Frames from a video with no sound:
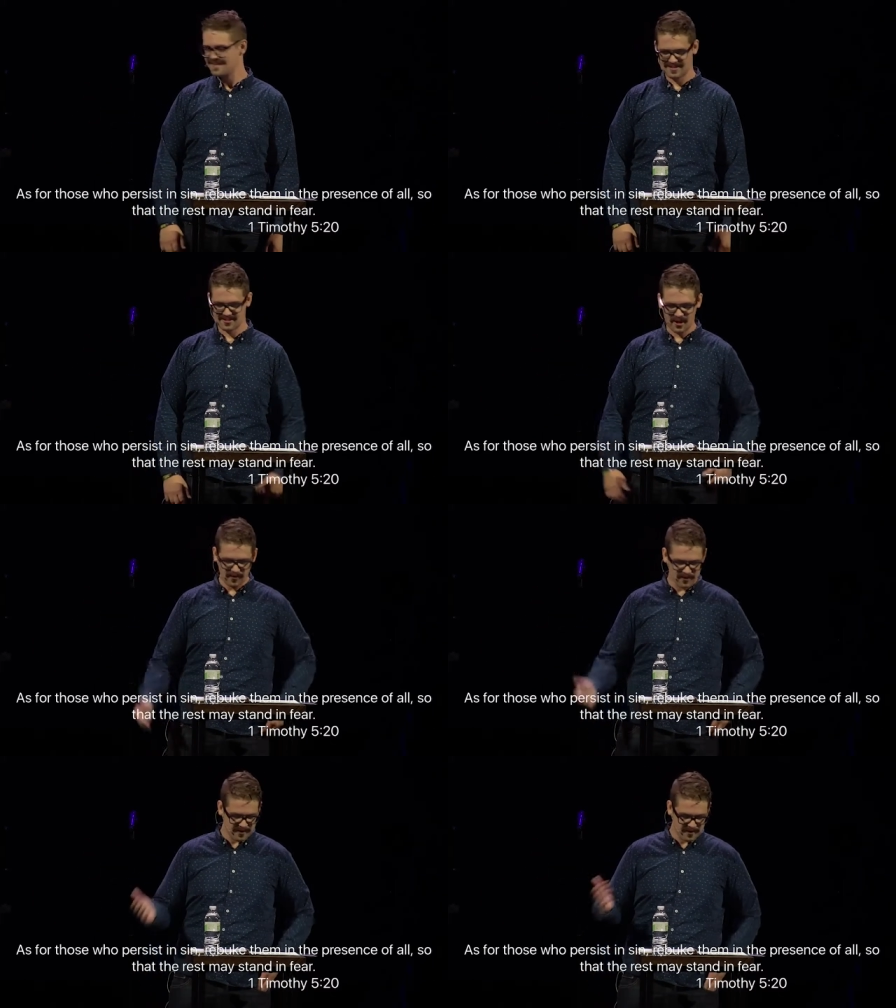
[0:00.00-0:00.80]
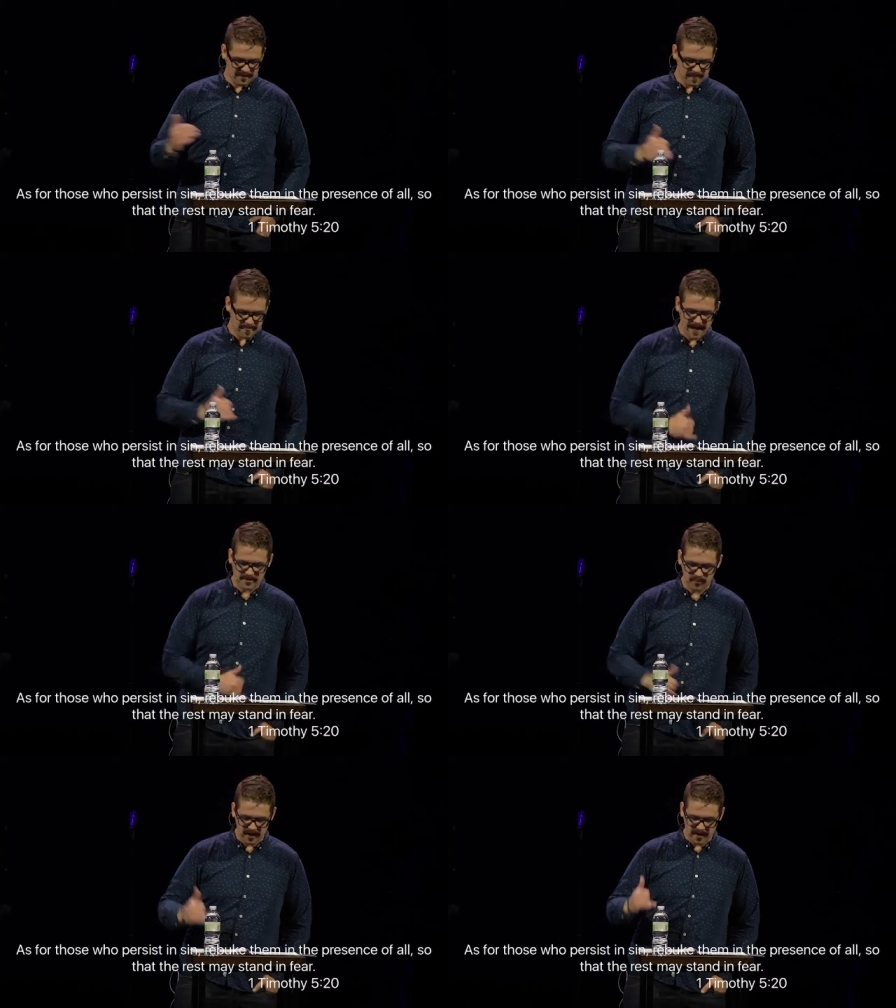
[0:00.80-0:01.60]
So
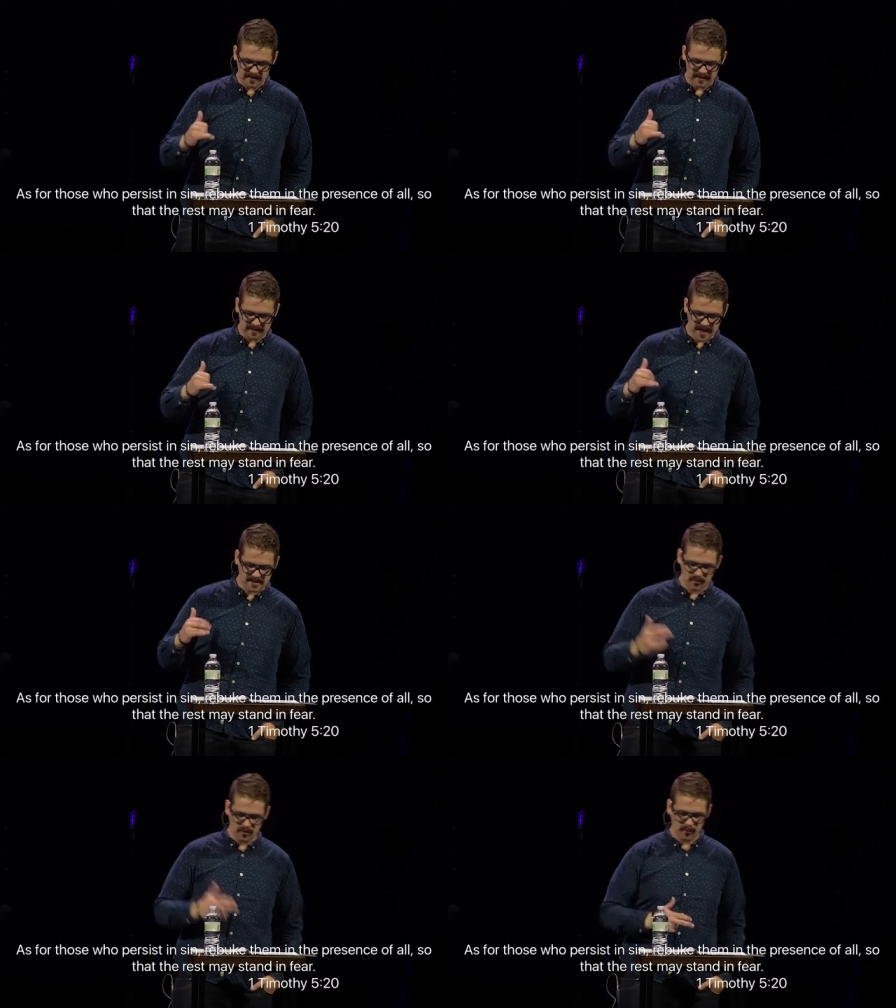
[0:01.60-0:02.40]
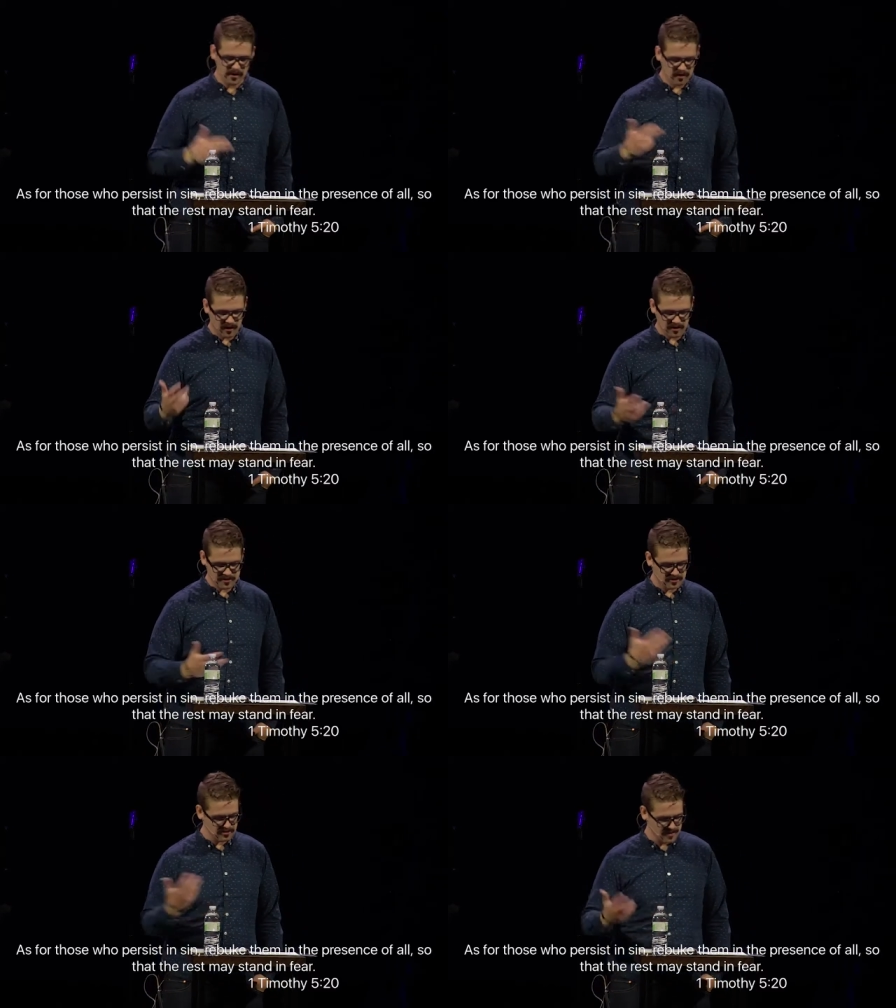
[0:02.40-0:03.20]
that's what we are called
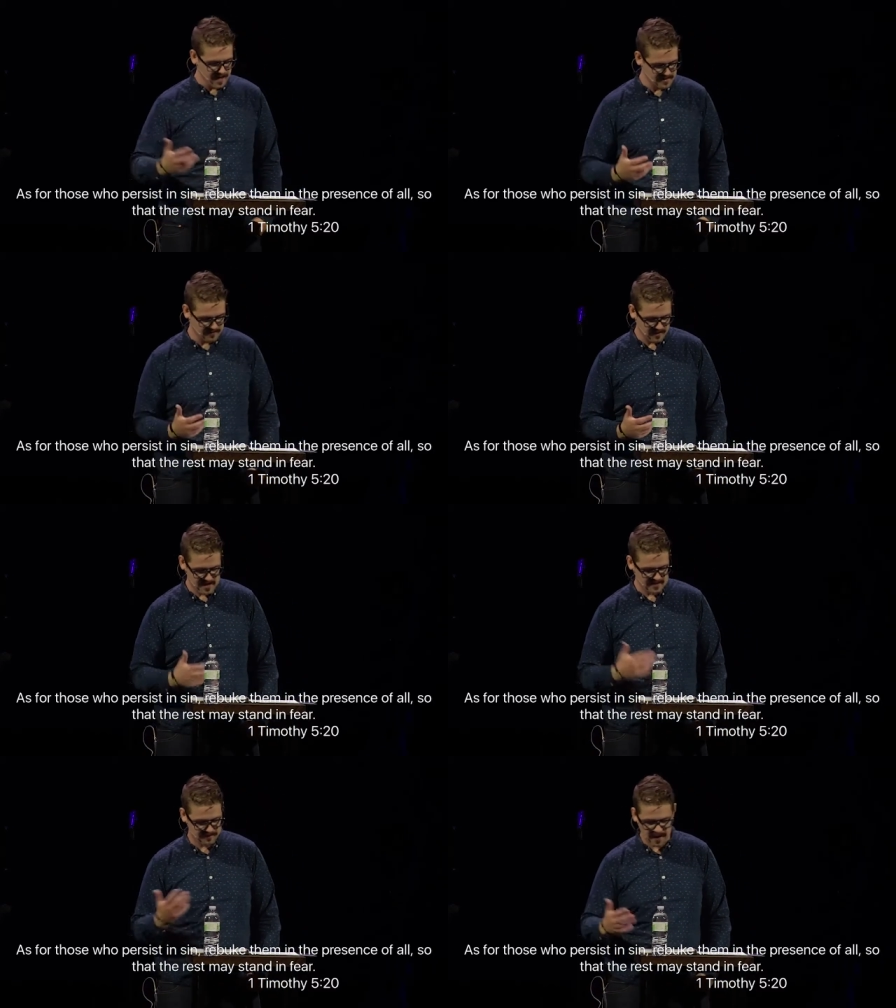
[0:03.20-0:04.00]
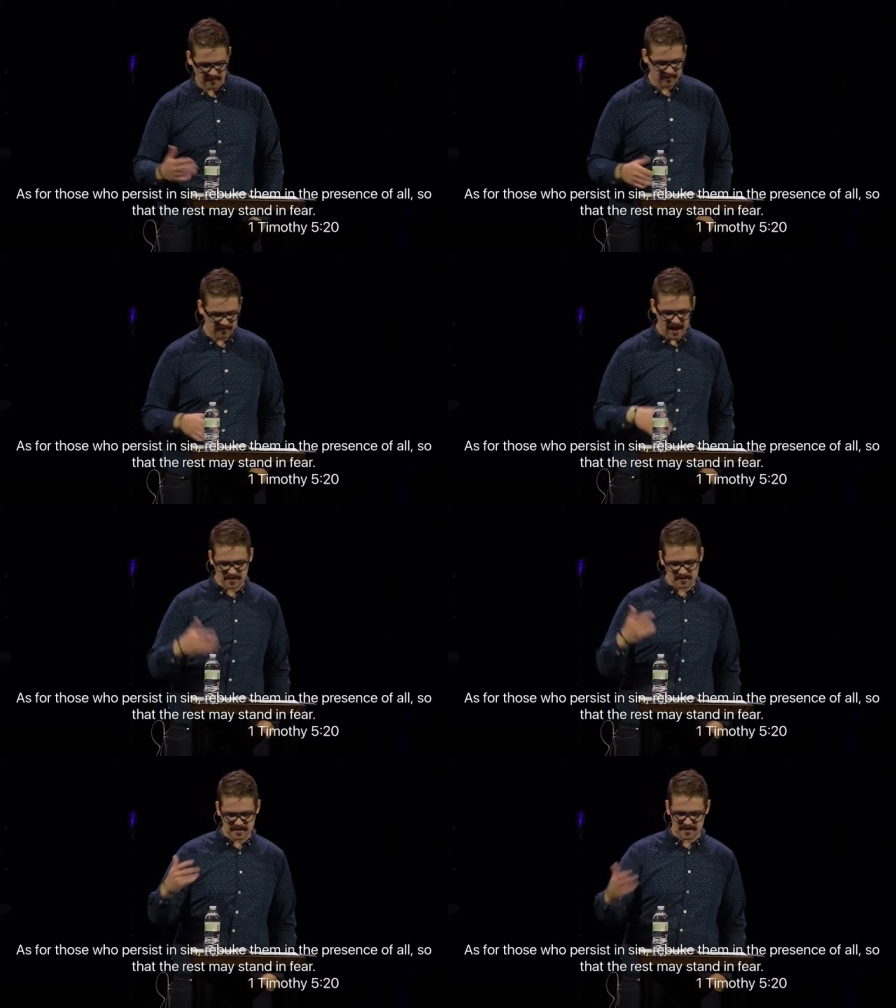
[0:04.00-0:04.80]
to do as a family of God,
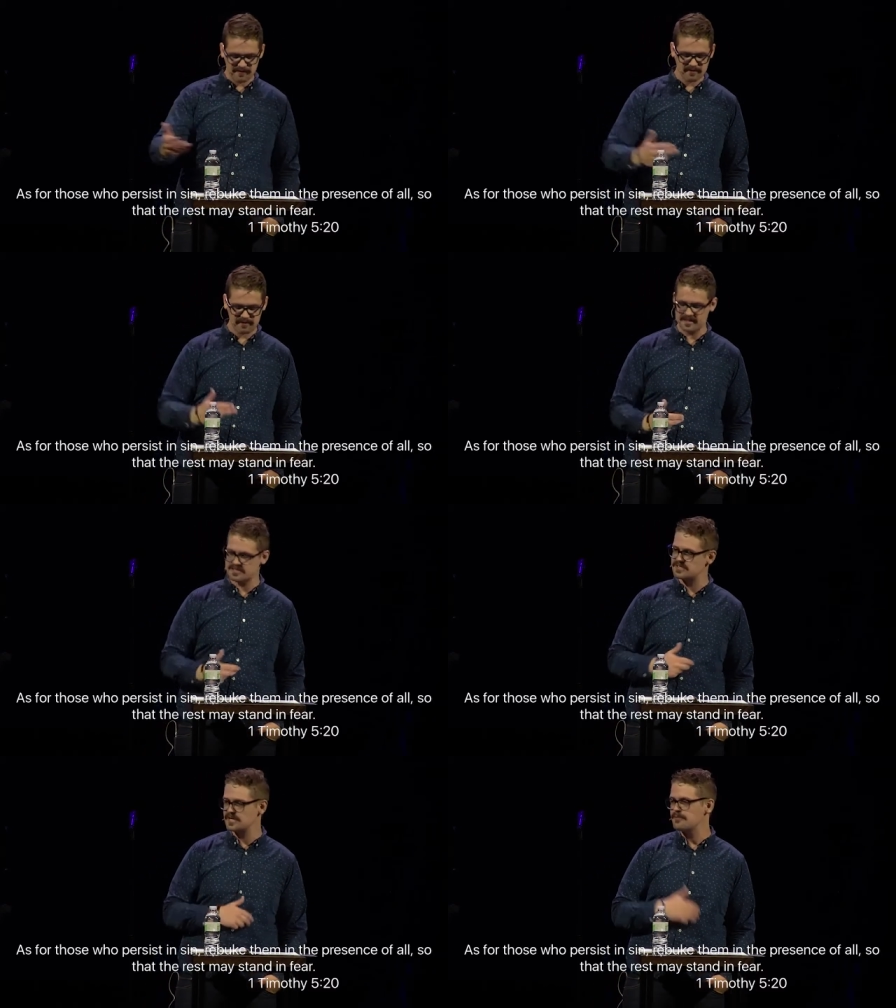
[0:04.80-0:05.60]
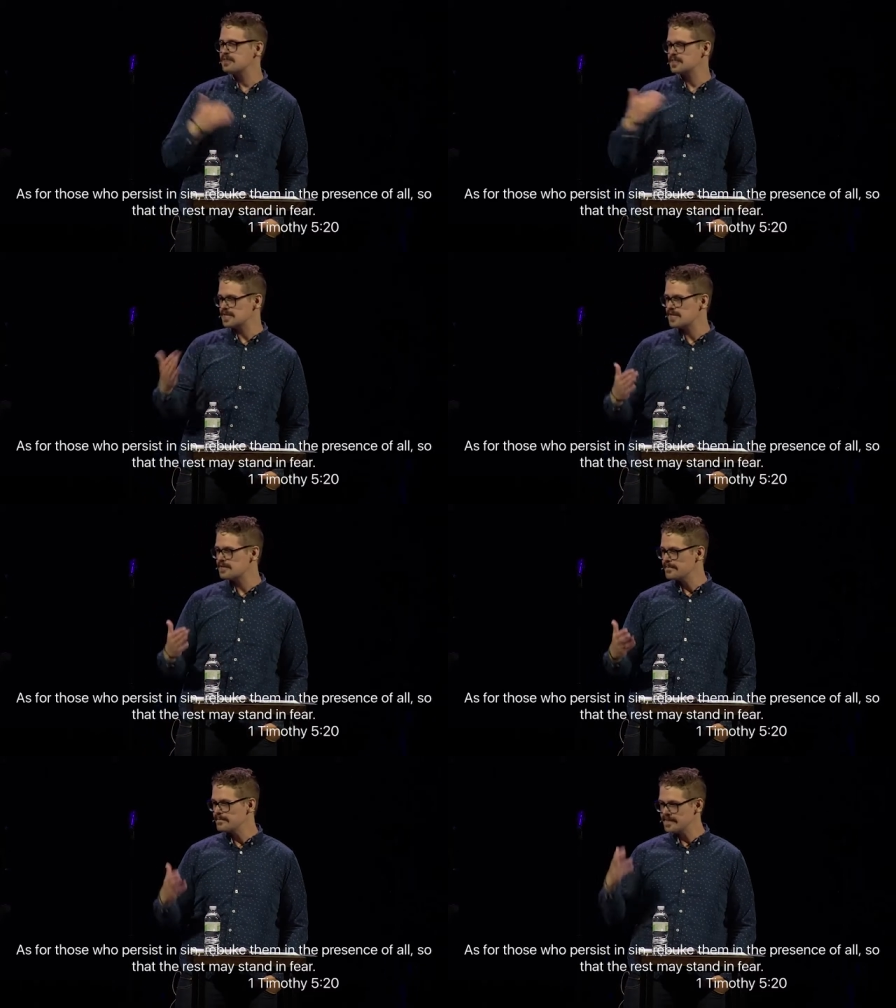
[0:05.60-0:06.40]
and specifically
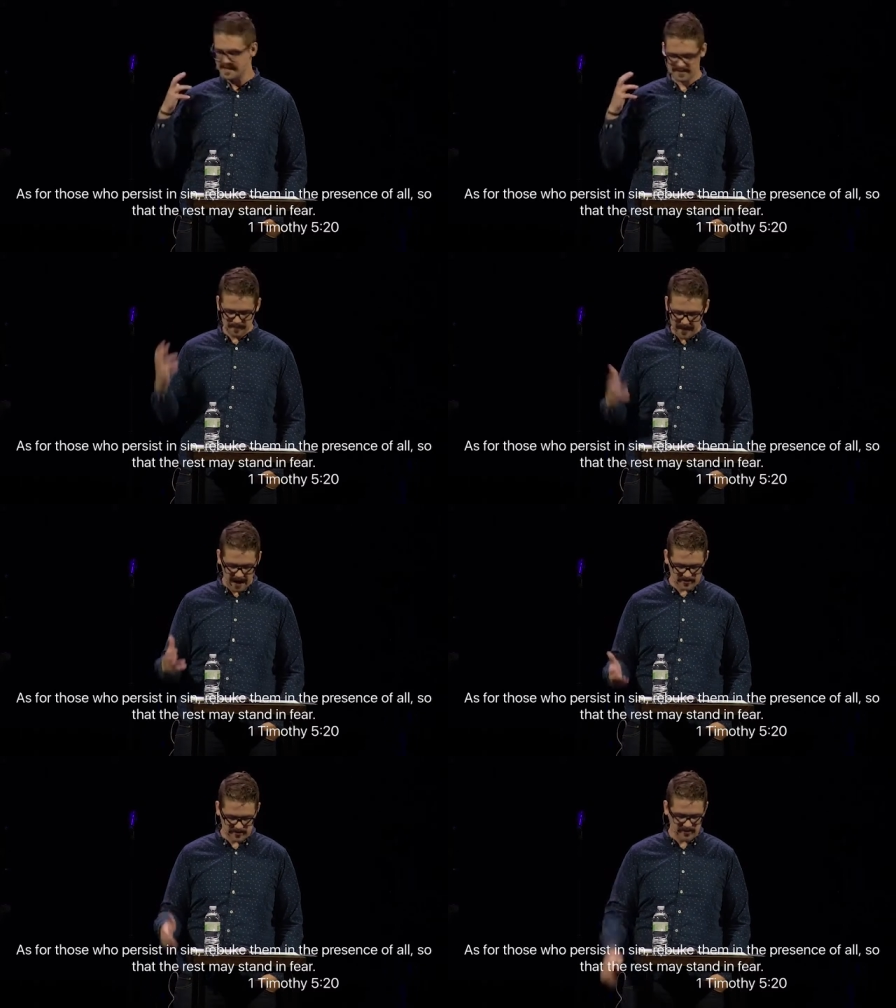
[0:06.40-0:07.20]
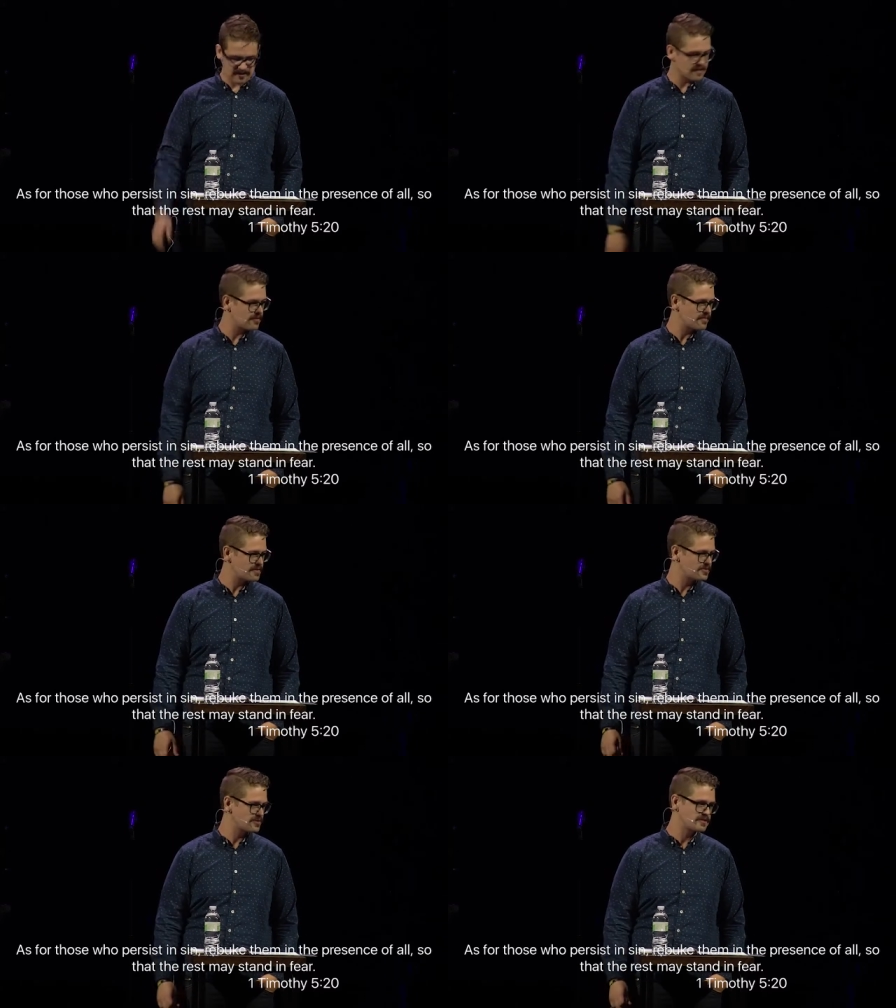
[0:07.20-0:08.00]
Timothy as the pastor and leader of
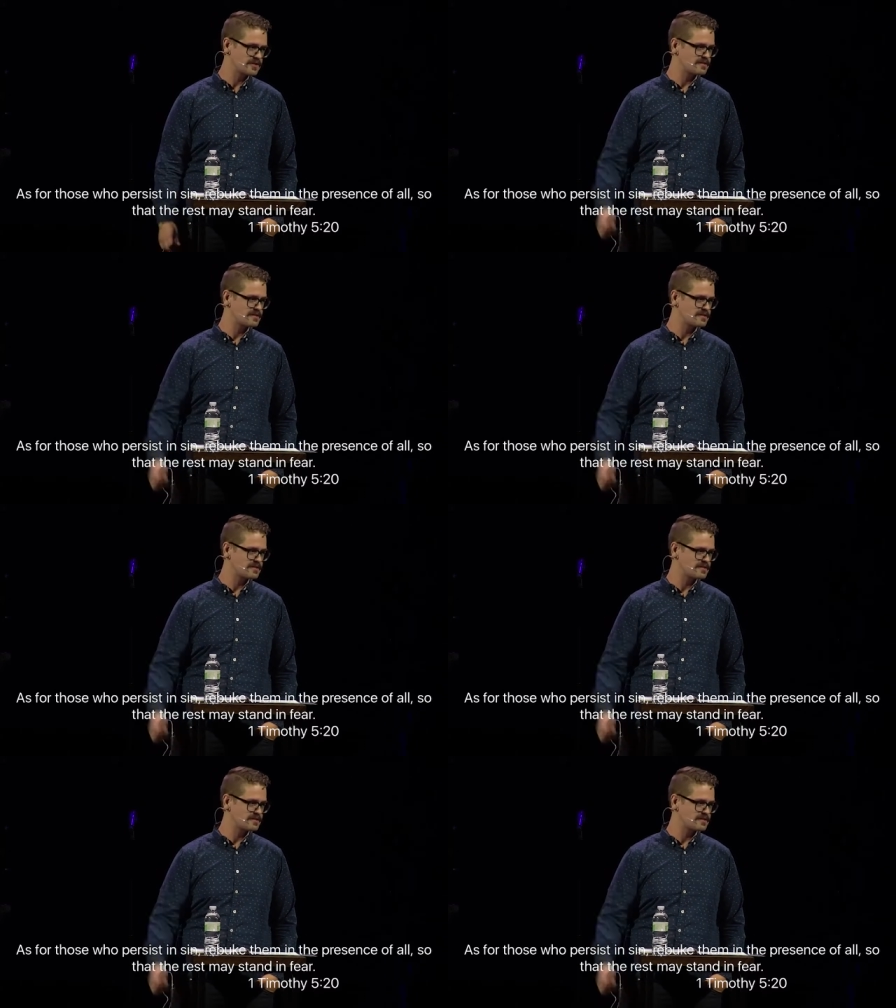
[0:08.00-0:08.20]
this church.